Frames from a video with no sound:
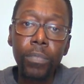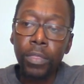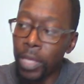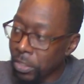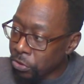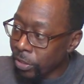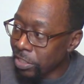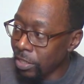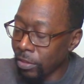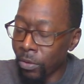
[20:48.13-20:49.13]
They
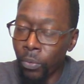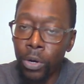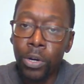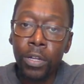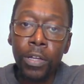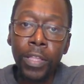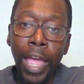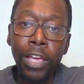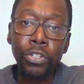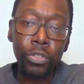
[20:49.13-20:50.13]
trusted the word of the
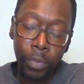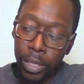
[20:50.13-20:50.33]
angels.